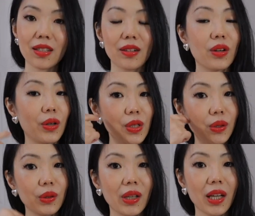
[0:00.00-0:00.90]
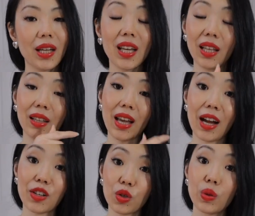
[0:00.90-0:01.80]
They're also doing it in the
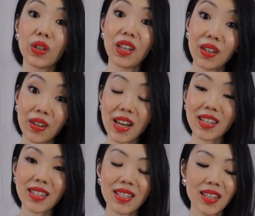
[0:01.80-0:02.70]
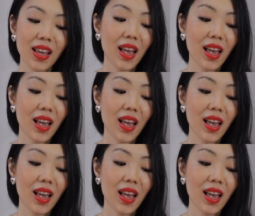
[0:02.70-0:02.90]
actual earrings,